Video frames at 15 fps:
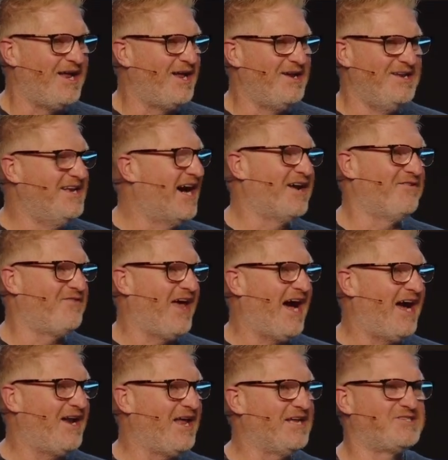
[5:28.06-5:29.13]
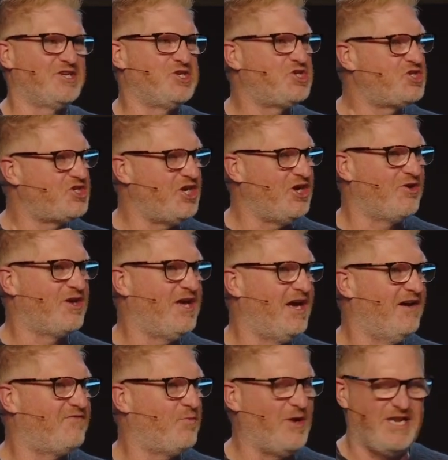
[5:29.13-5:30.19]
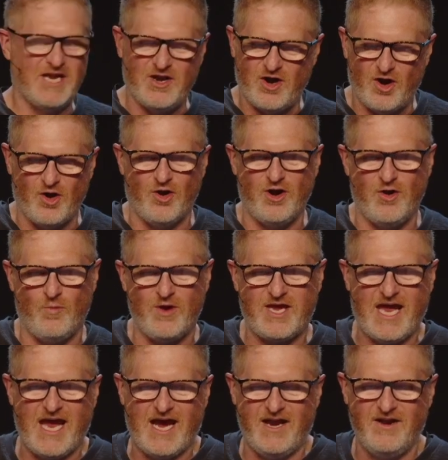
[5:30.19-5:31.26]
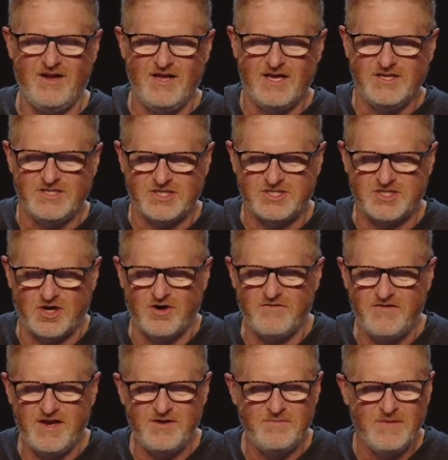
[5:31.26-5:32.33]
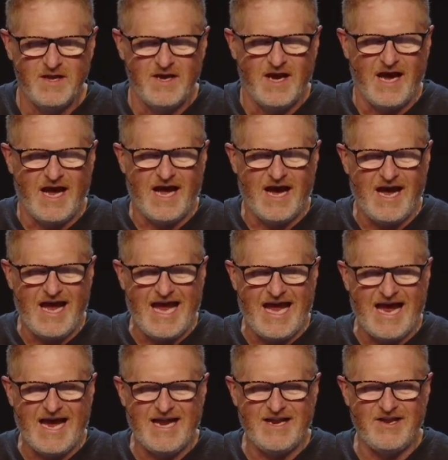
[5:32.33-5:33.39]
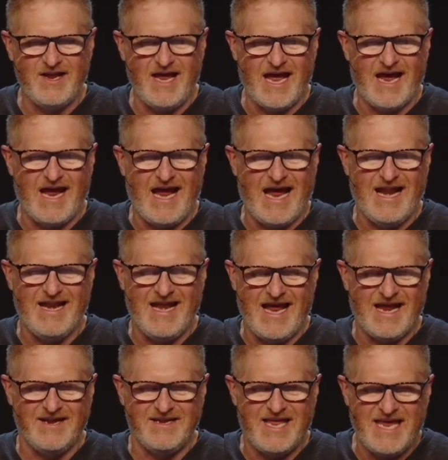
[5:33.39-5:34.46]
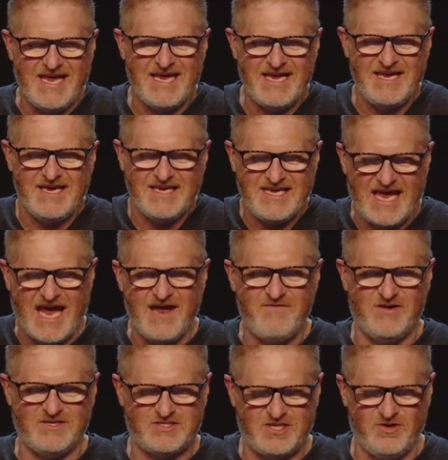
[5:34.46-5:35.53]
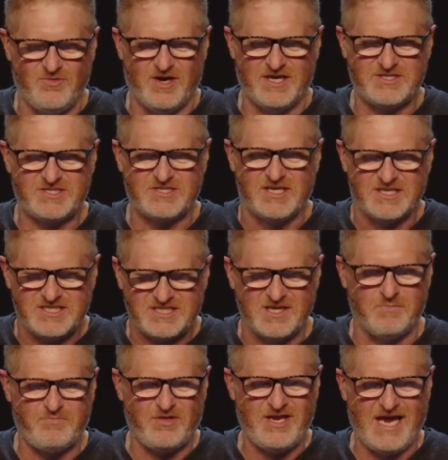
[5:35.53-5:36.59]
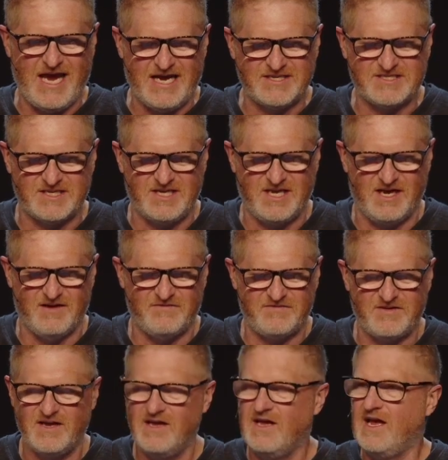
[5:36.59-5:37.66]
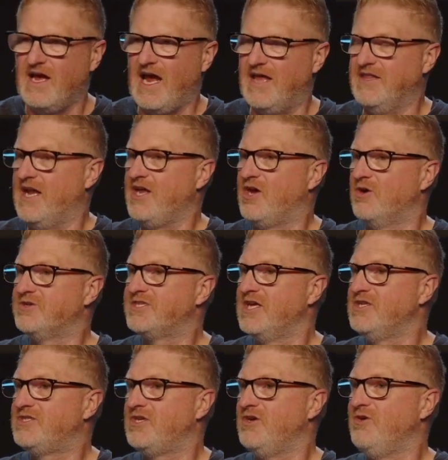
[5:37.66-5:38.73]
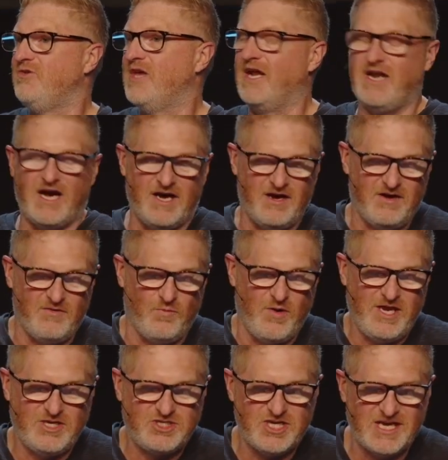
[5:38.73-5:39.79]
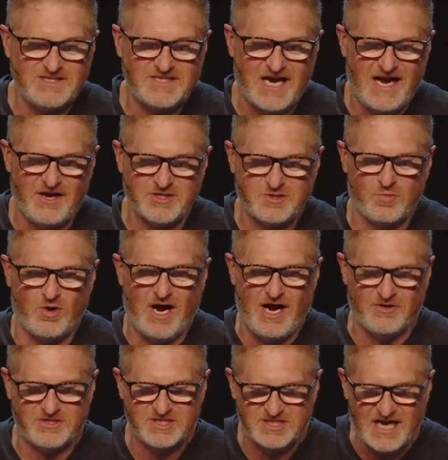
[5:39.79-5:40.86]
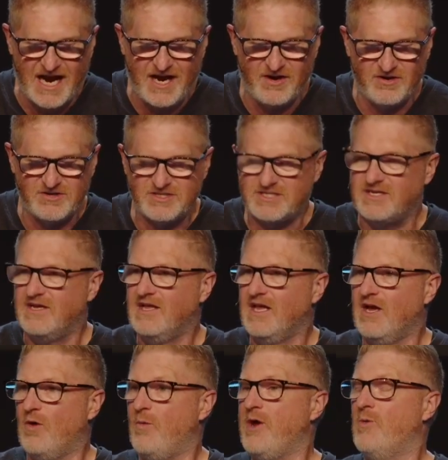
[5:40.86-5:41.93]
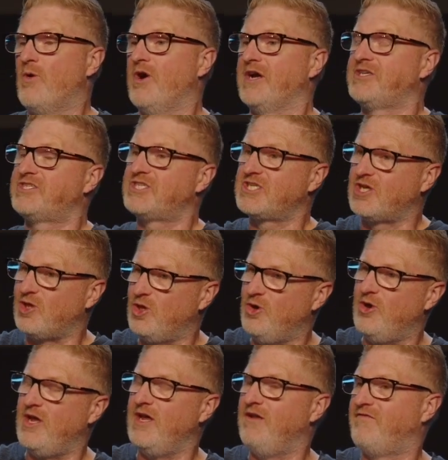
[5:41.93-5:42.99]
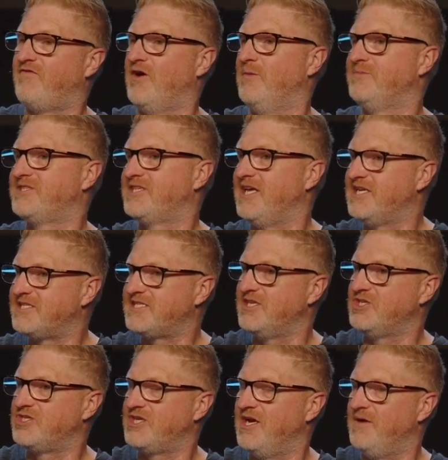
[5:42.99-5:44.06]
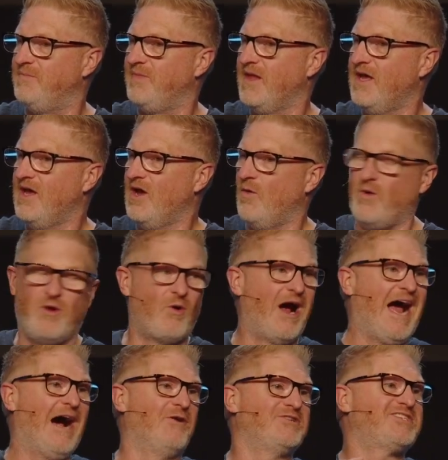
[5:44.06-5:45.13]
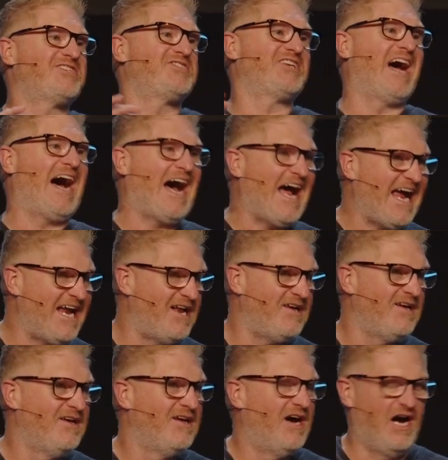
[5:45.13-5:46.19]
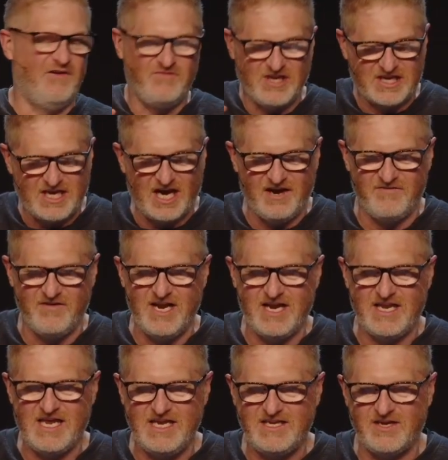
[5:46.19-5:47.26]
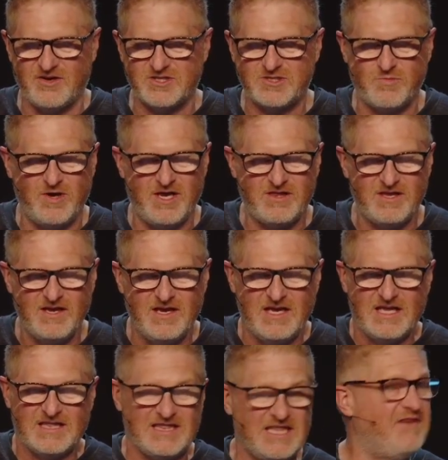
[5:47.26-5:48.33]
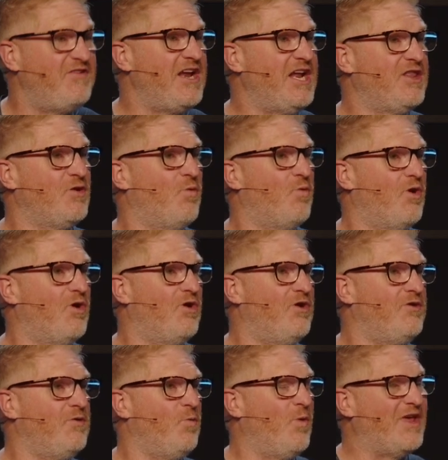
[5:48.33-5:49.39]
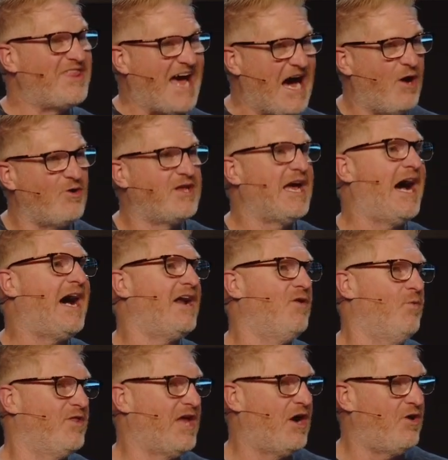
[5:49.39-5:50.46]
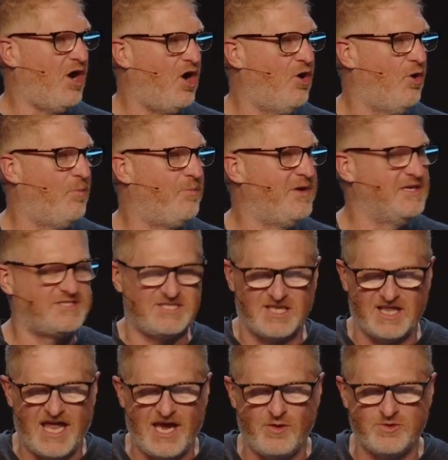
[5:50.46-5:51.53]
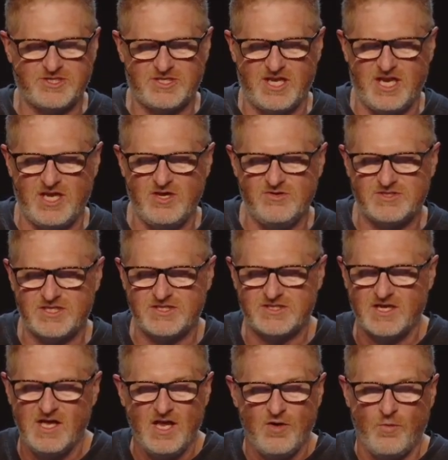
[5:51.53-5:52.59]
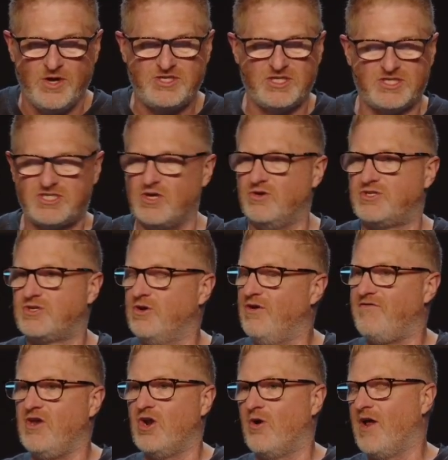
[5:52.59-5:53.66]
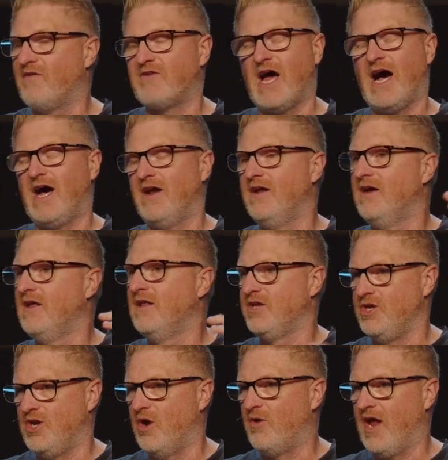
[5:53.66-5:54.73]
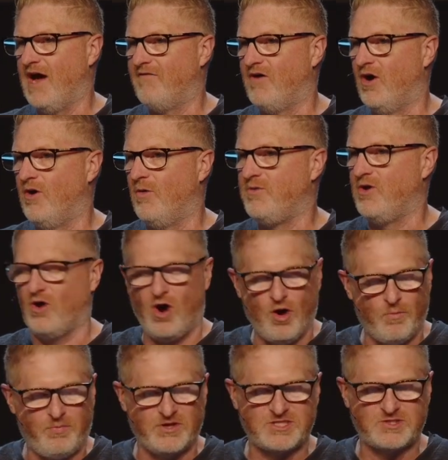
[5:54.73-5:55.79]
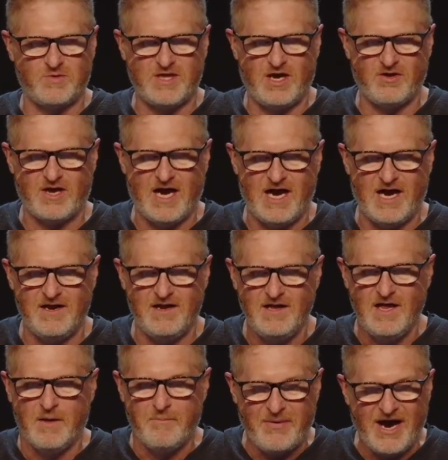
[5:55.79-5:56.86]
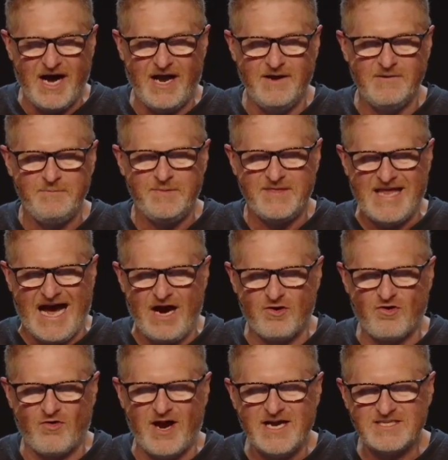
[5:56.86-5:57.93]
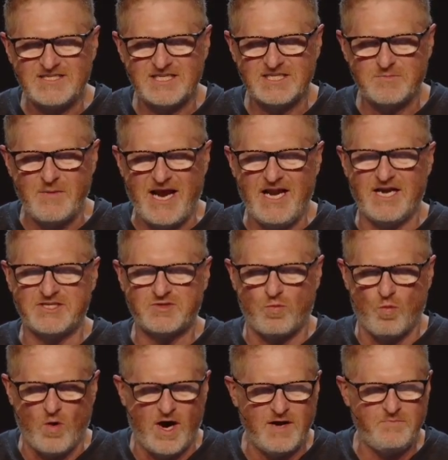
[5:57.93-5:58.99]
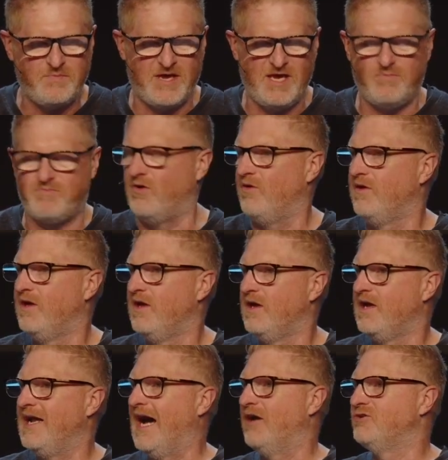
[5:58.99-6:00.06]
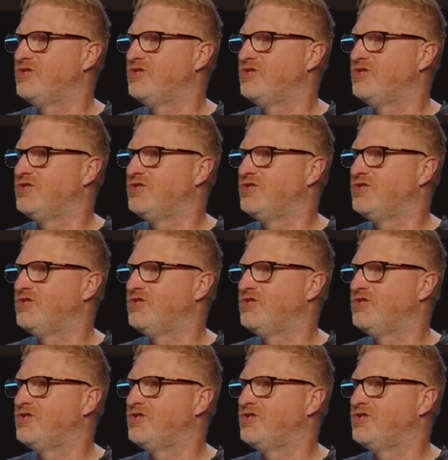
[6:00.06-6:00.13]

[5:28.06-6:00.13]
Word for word: None of that. It's a sheer gift. We didn't earn it. We can't deserve it. And he gave it to us simply as a gift. And then he goes into that we Gentiles were outsiders. We were excluded from citizenship. We were outside of the covenant he deals with. Living in the world without God and without hope is the language that he uses, which is so true. If you don't have God, you don't have hope. You're hopeless without God. But now Christ has made us one people. Now,